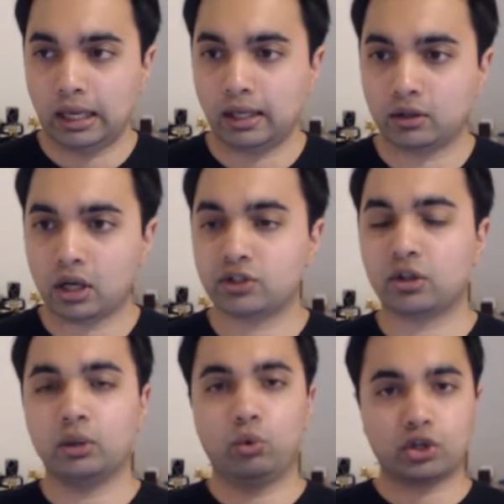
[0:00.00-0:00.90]
and I
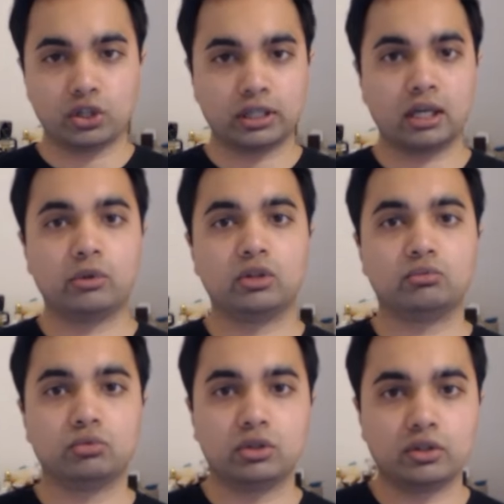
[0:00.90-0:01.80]
started watching them
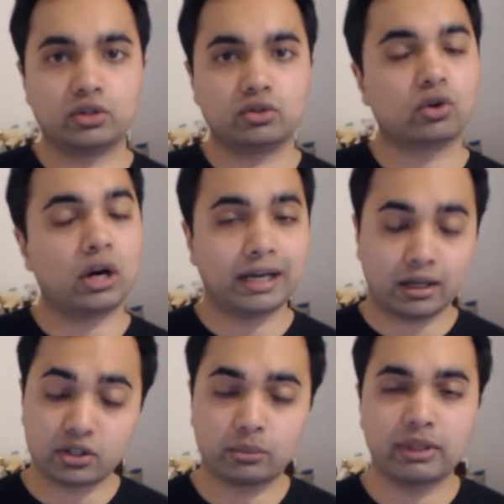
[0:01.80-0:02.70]
and
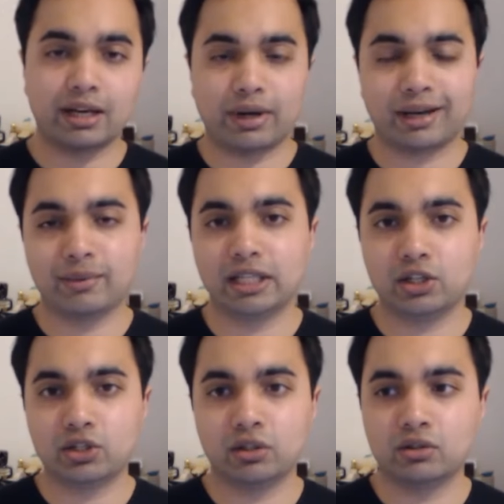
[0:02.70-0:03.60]
trying out some of their
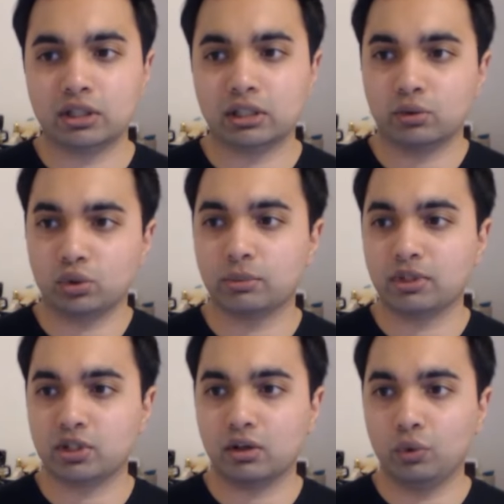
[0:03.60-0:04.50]
recommendations, and I thought
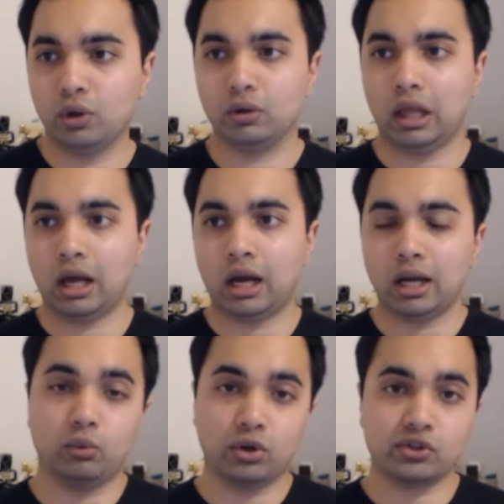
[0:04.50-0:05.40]
to myself, well,
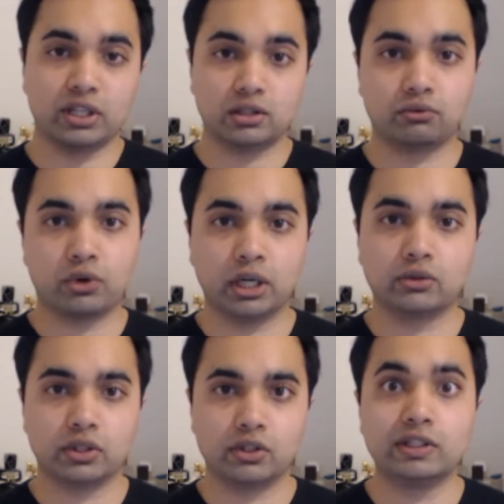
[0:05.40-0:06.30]
I was into
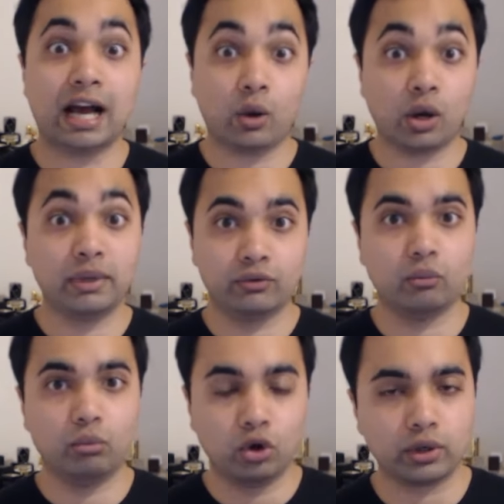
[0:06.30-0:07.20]
fragrances, now I'm
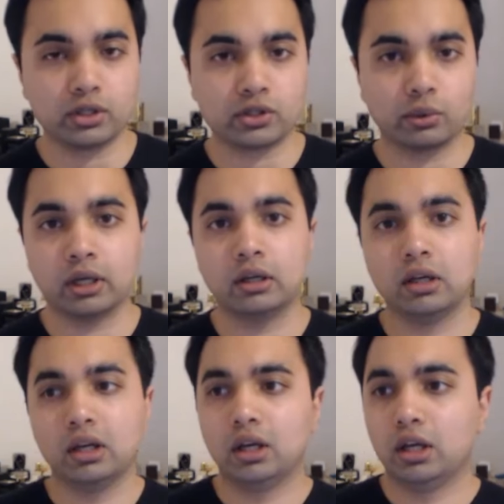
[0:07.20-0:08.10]
even more into it.
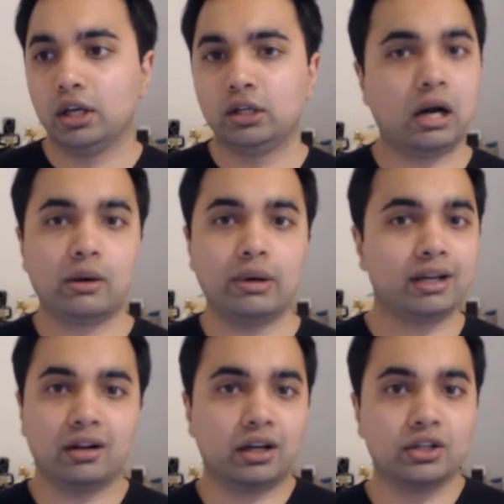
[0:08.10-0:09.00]
I
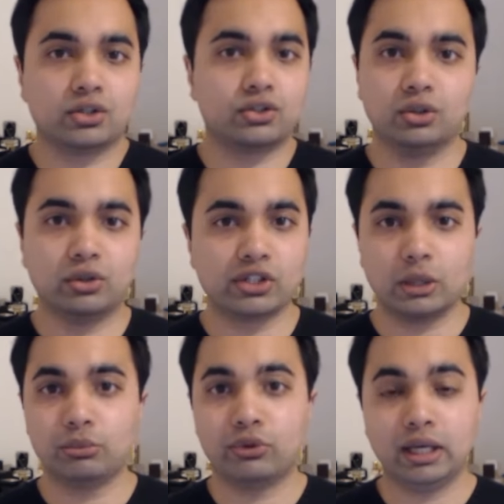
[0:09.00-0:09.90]
reckon I could just do the
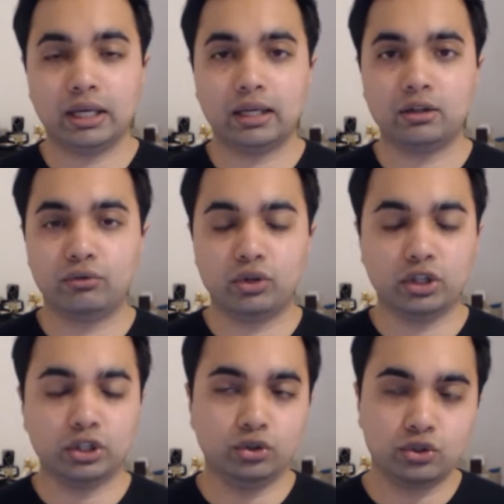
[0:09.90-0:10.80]
same thing. And
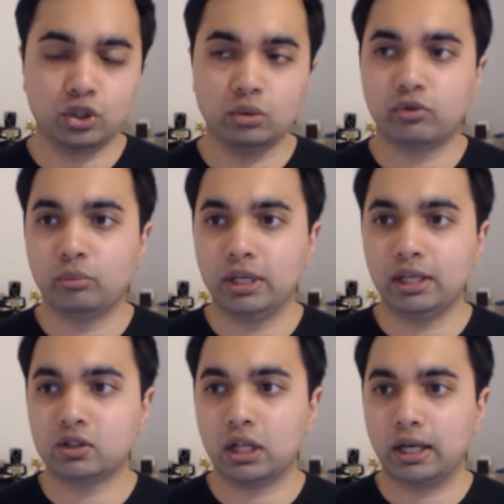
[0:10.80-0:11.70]
YouTube for
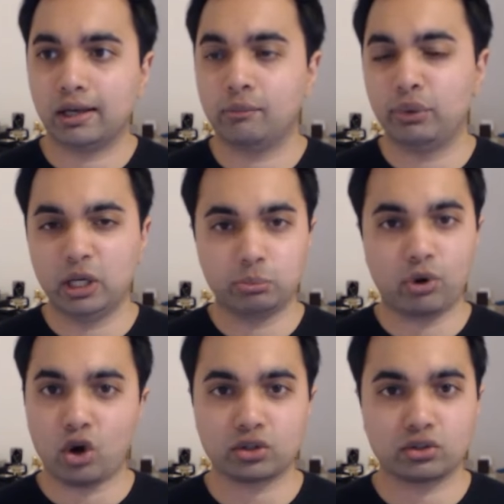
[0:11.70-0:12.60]
me is like a
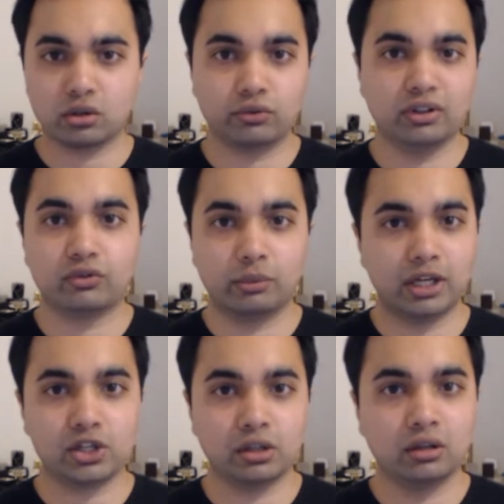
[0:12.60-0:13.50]
big pot of
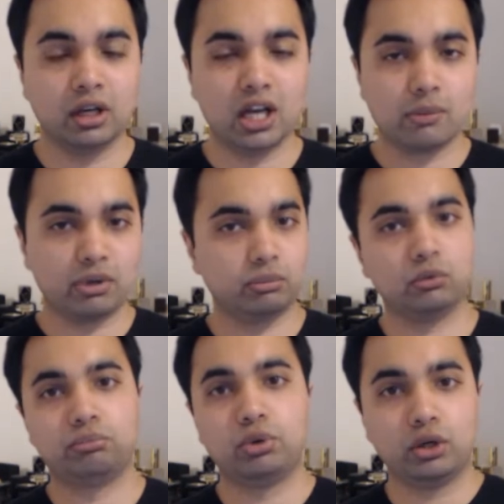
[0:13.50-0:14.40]
information.
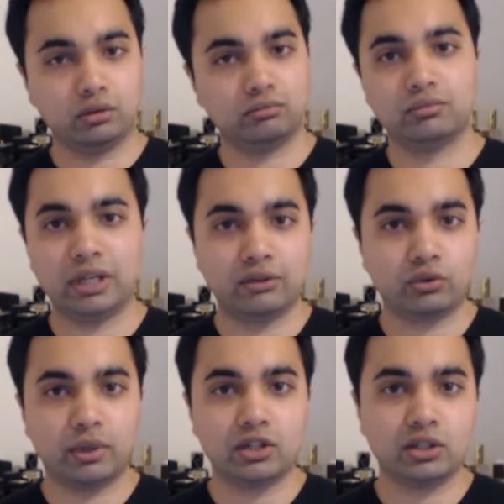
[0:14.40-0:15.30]
People put
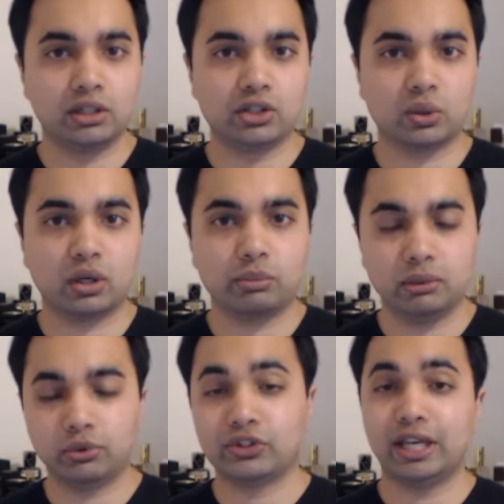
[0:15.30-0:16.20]
information into
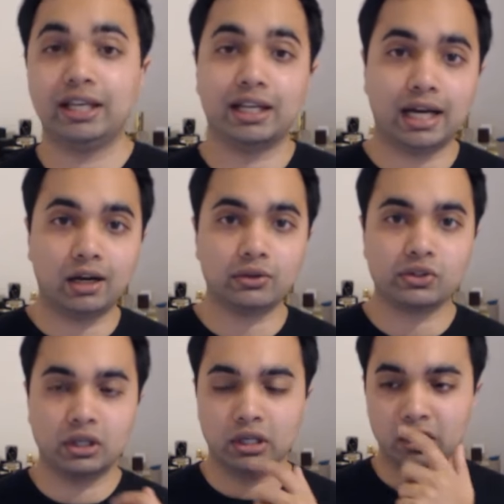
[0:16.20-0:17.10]
it, people take it
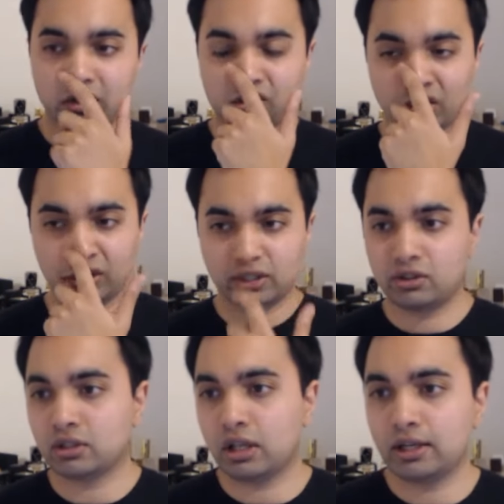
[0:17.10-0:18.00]
out. So
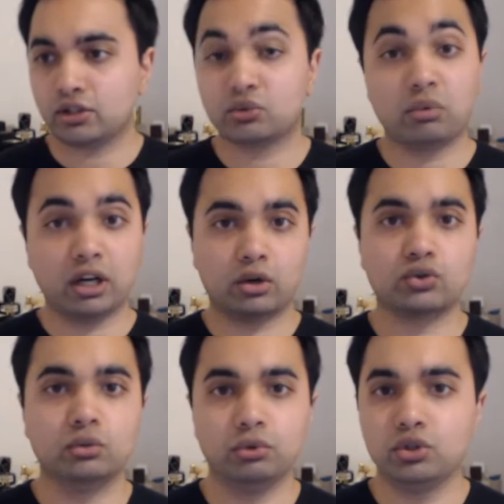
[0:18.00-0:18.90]
this is like just my
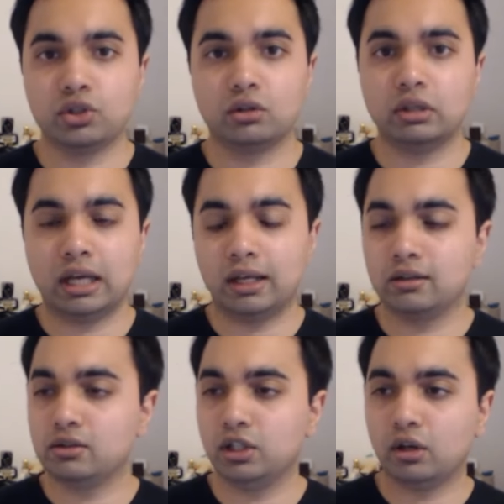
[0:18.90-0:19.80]
contribution,
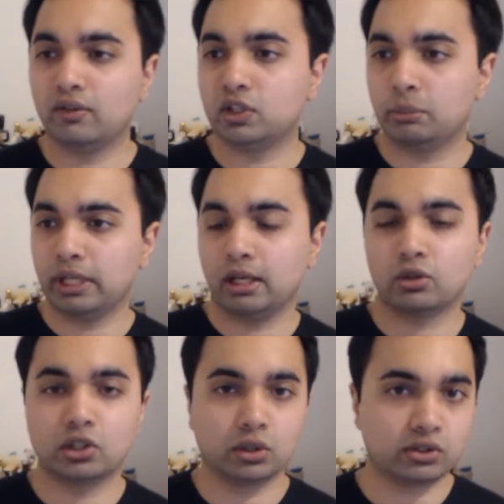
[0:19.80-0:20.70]
and if somebody
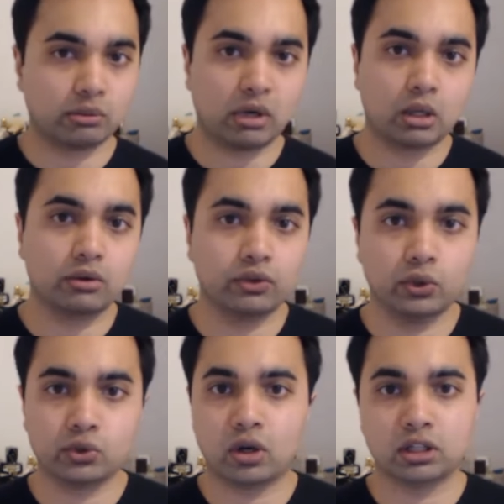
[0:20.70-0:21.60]
else looks at my
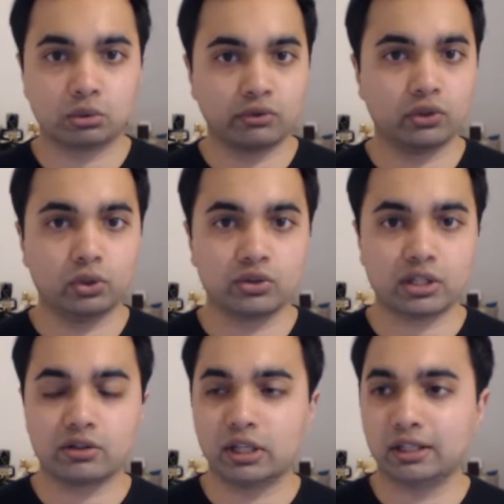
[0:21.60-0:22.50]
reviews or other
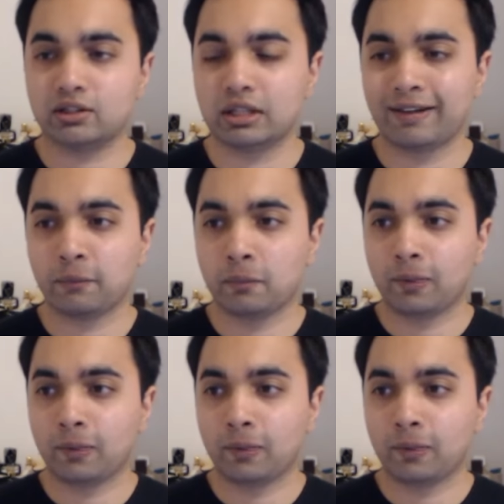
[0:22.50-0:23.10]
reviews and thinks,